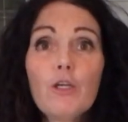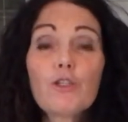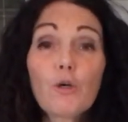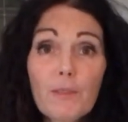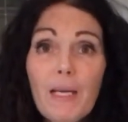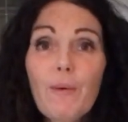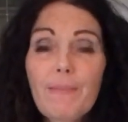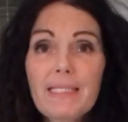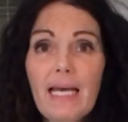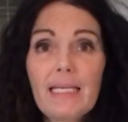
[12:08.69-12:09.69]
to go to my
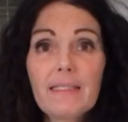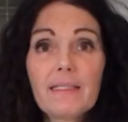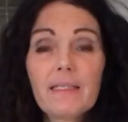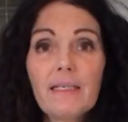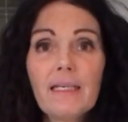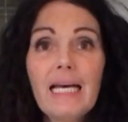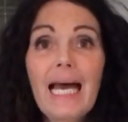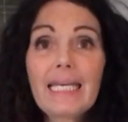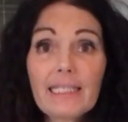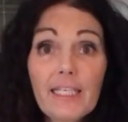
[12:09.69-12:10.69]
website
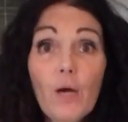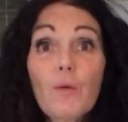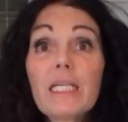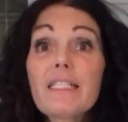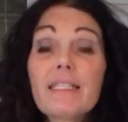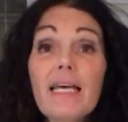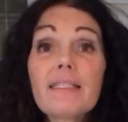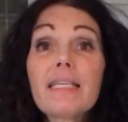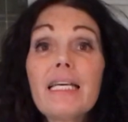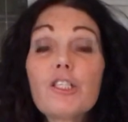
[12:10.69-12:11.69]
and click up when it
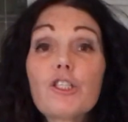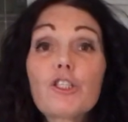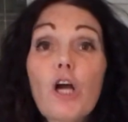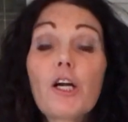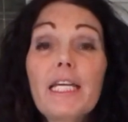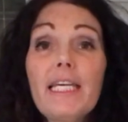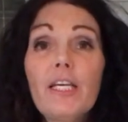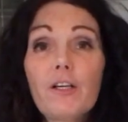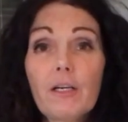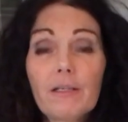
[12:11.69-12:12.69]
says start
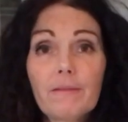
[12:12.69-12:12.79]
here.